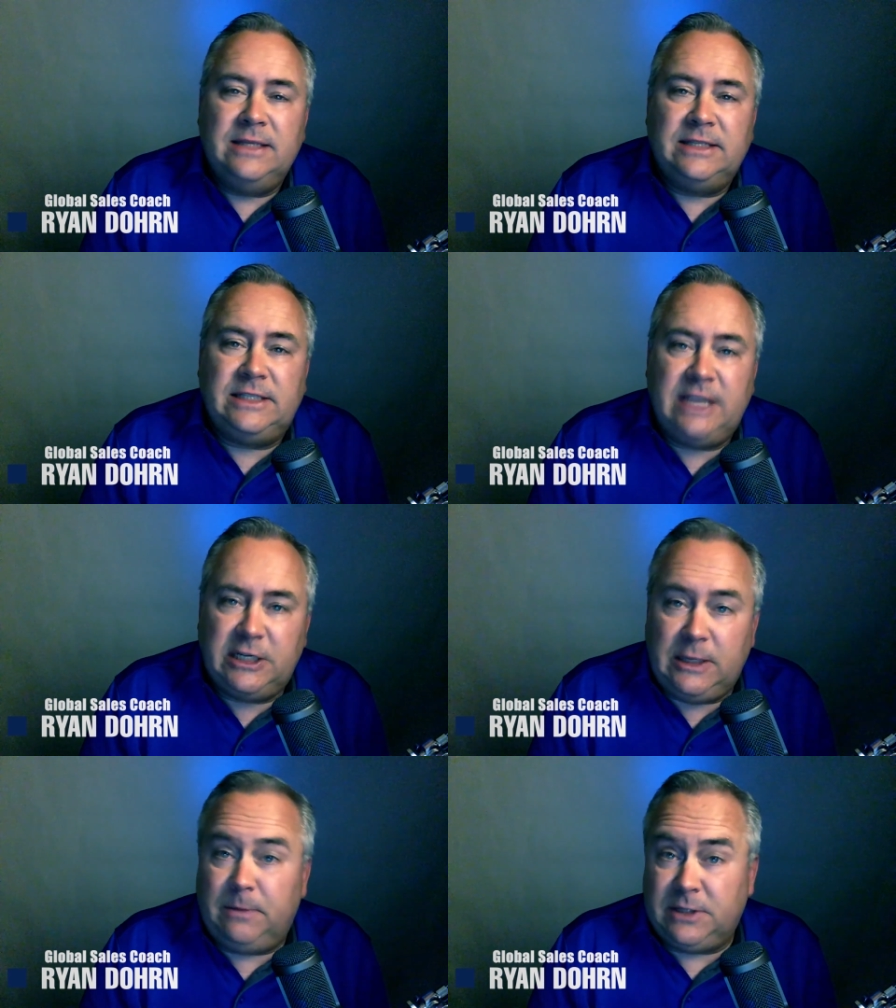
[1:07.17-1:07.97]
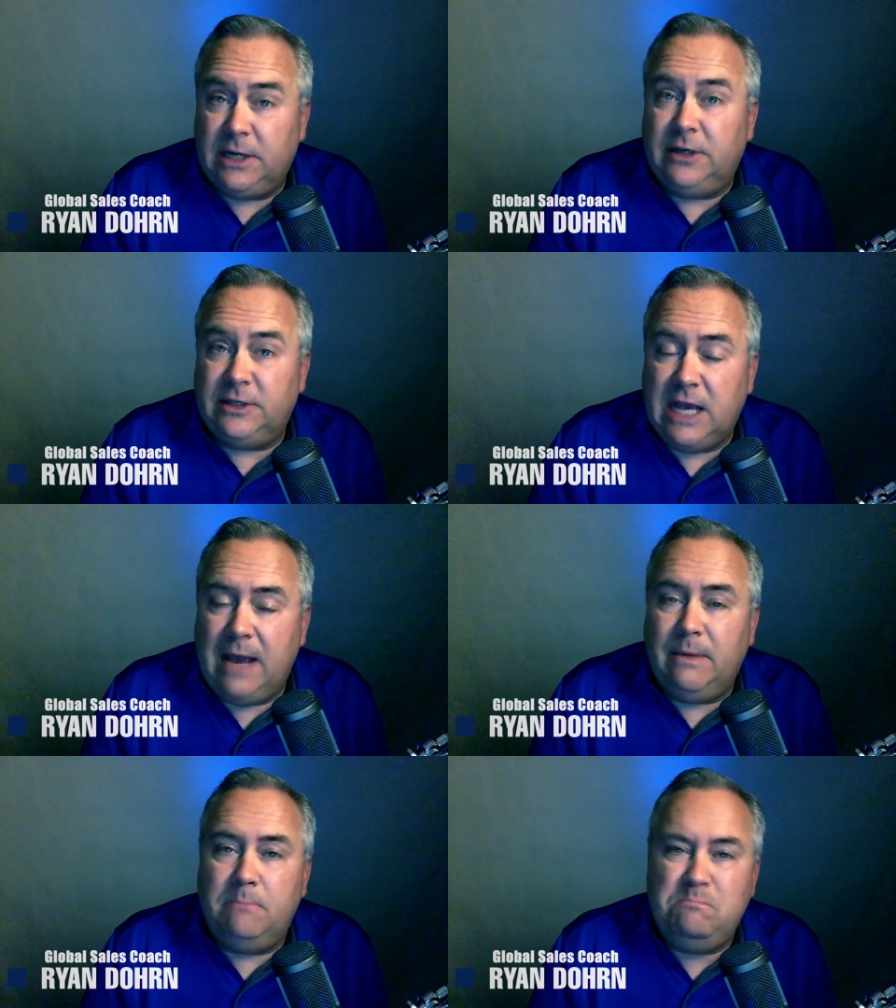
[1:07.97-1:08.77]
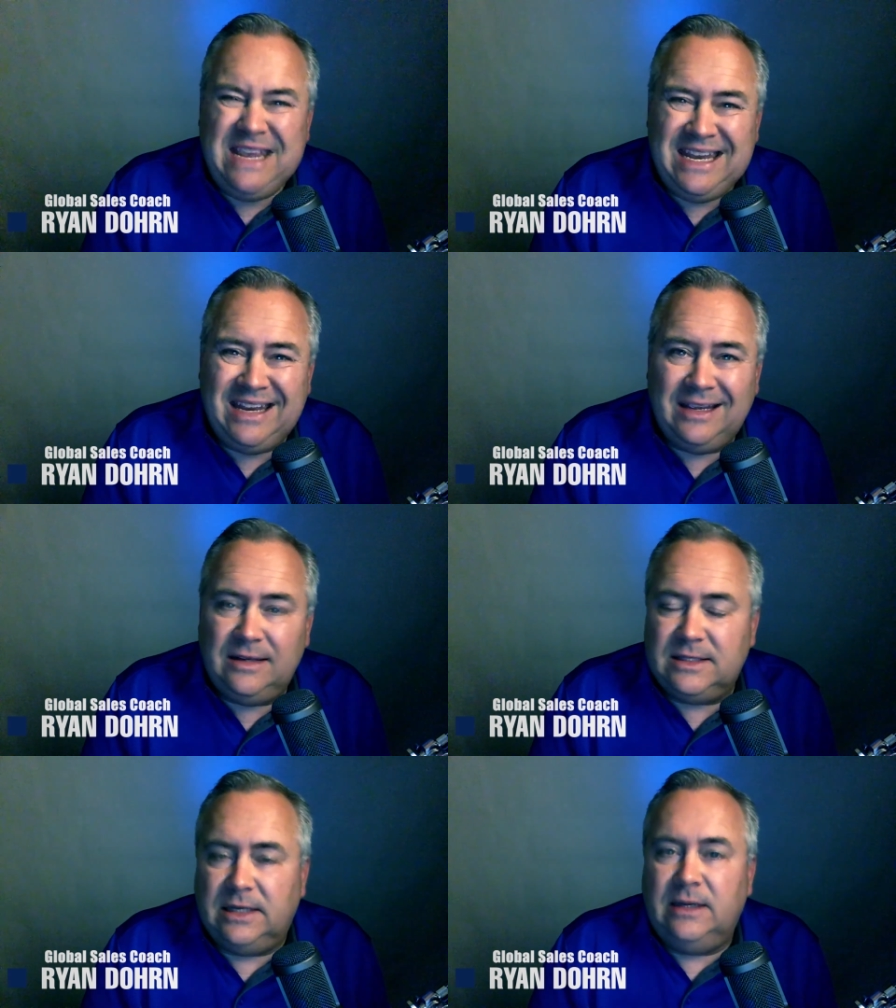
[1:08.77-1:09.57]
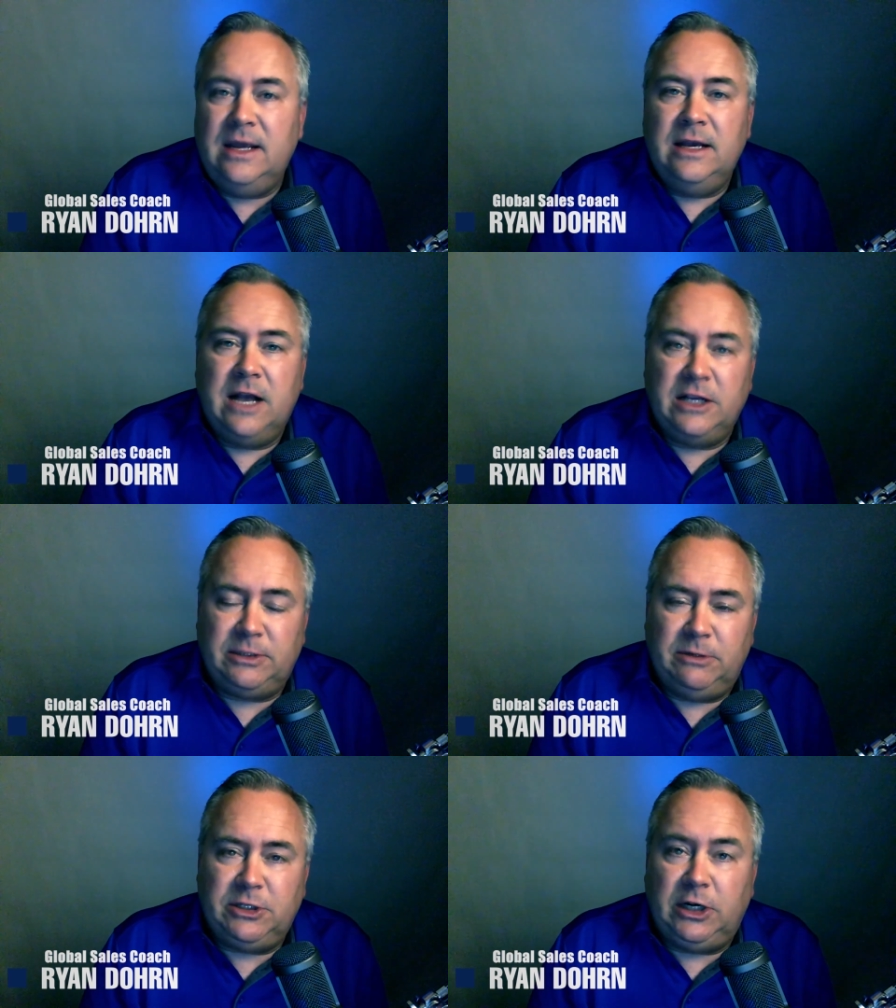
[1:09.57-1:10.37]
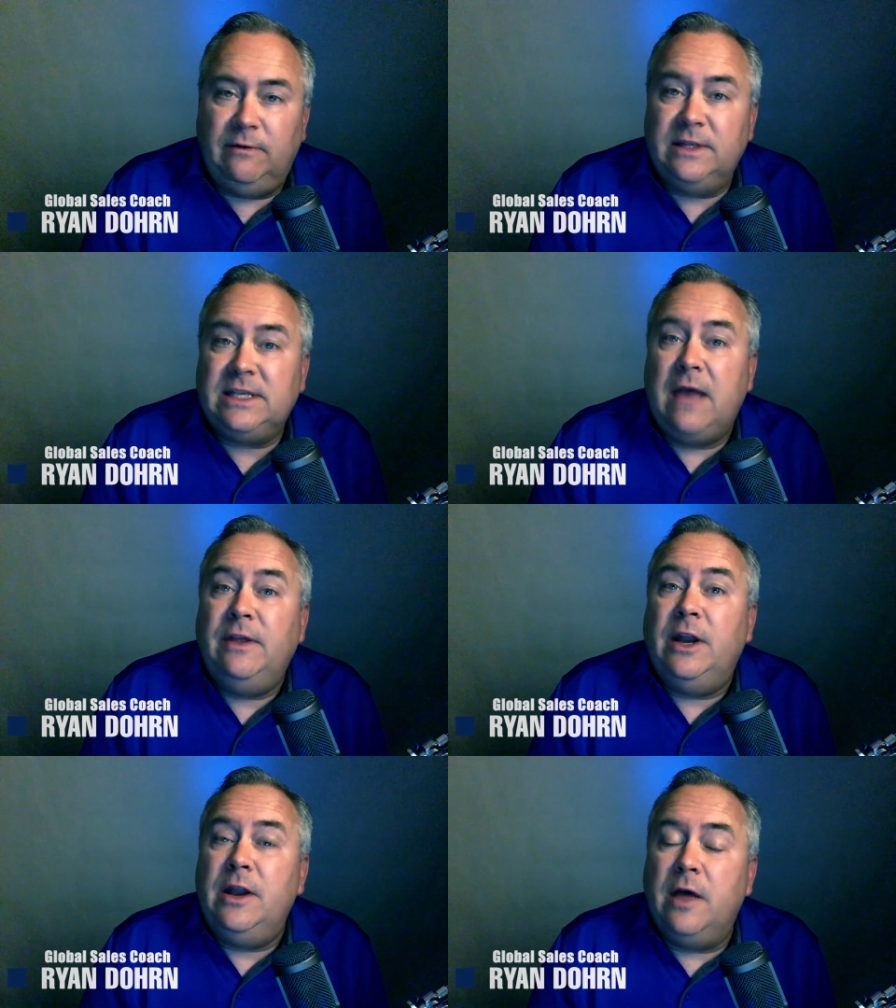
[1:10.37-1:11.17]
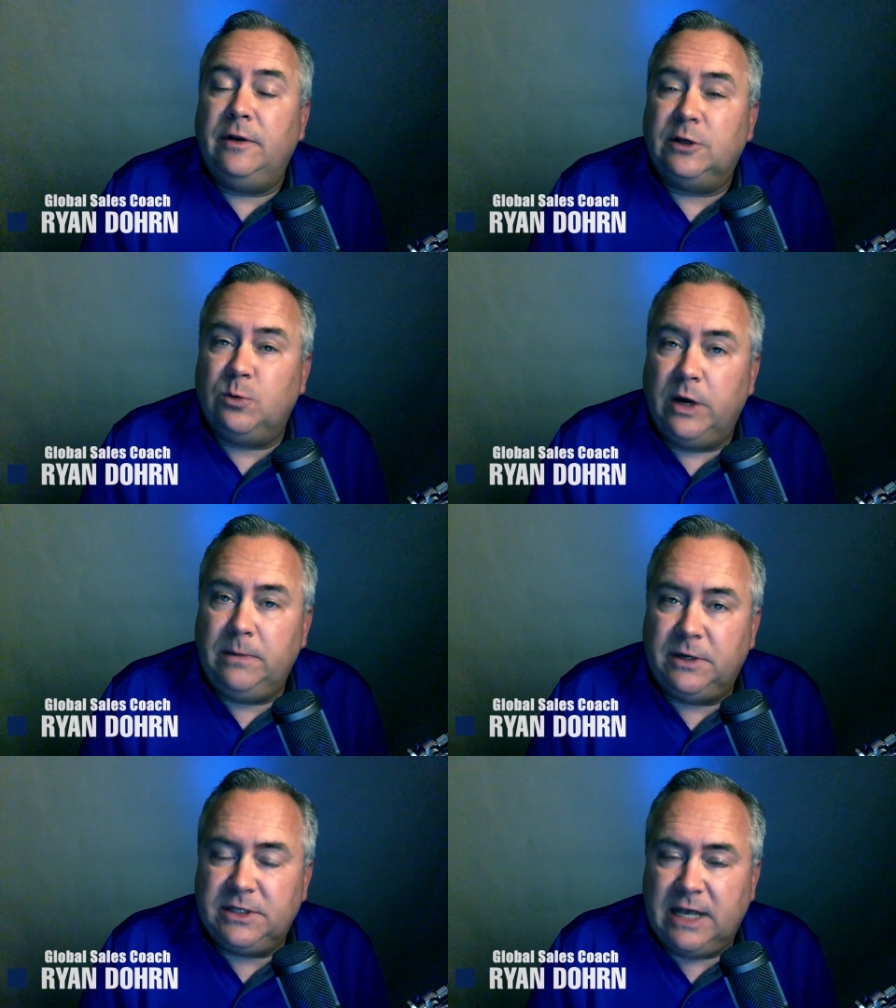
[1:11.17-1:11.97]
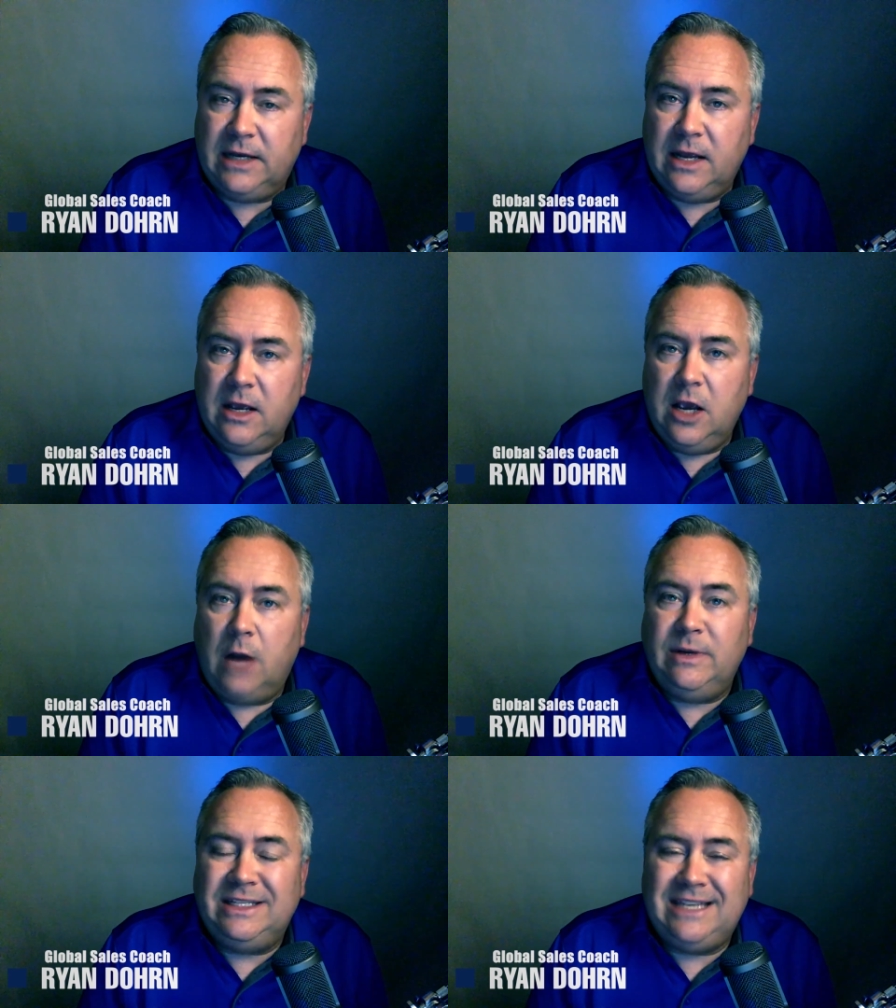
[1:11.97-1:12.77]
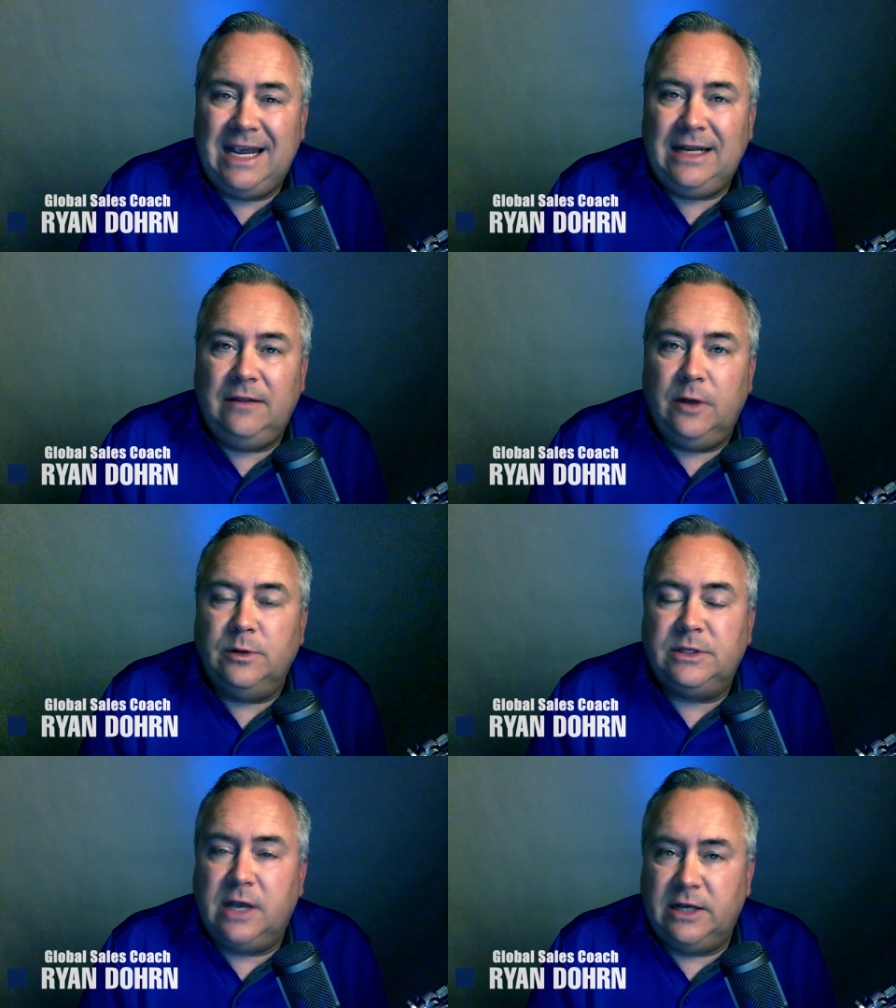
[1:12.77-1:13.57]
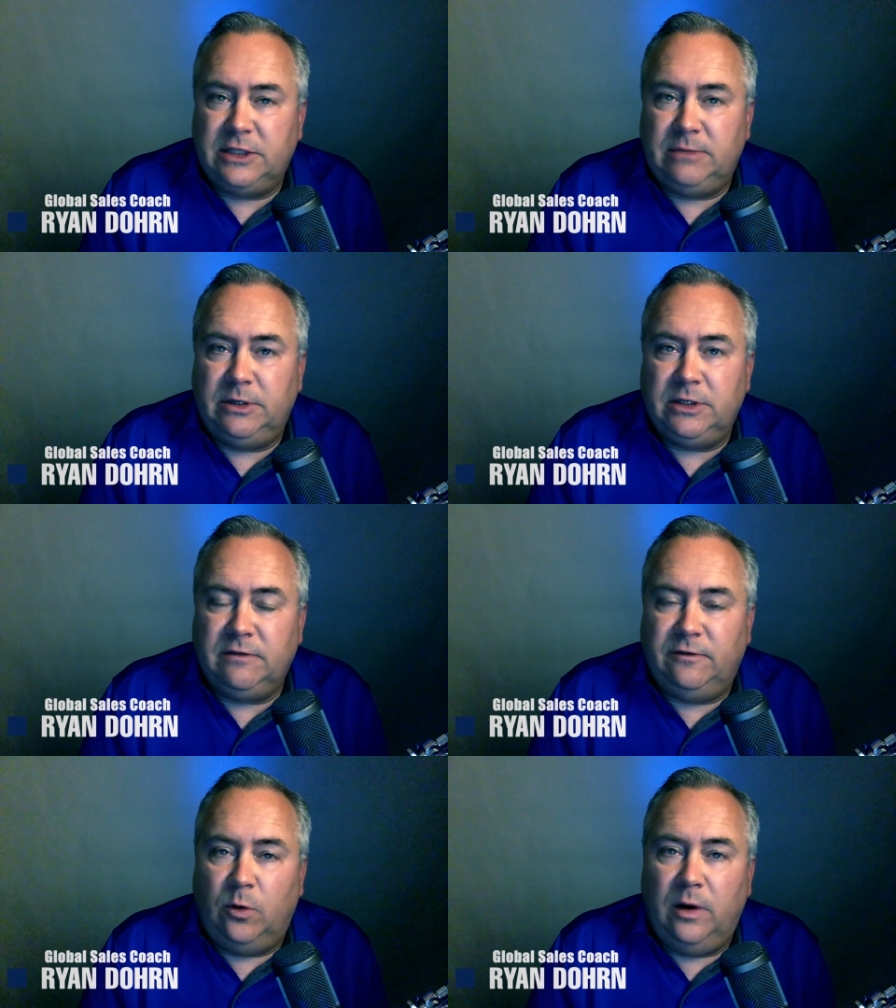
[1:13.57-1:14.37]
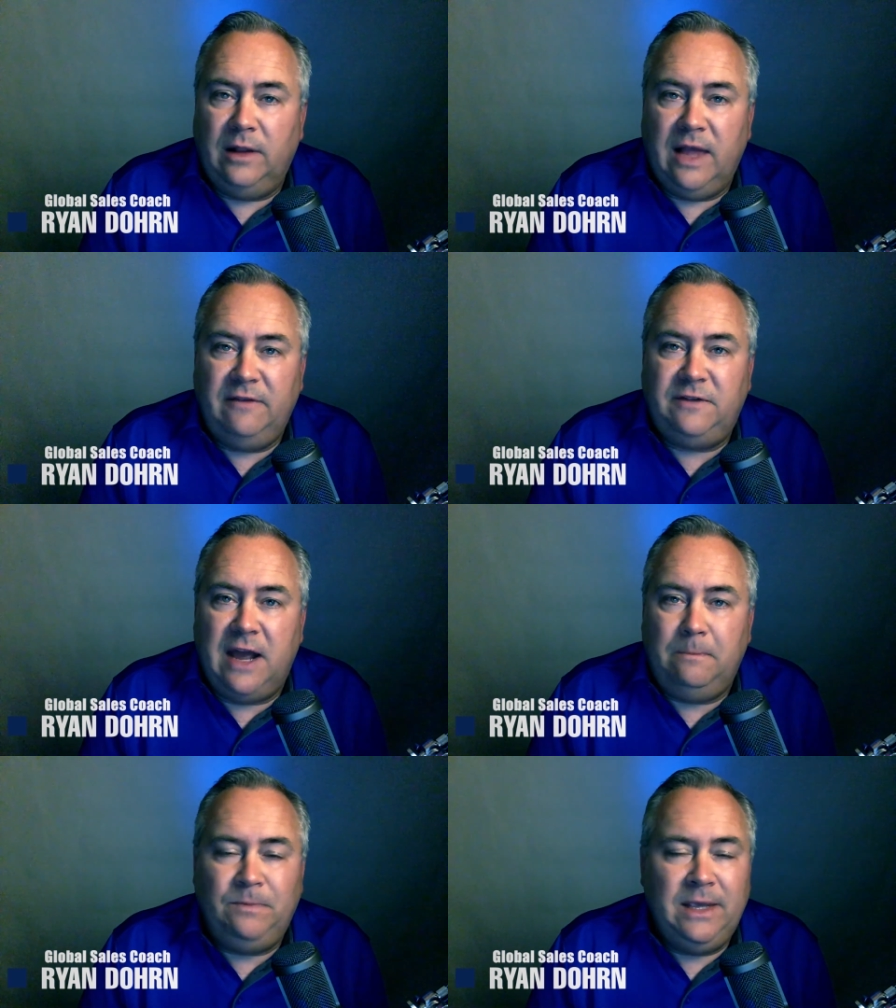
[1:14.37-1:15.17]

60% of your time on meetings and customer service, and then another 20% on retaining those customers for a lifetime.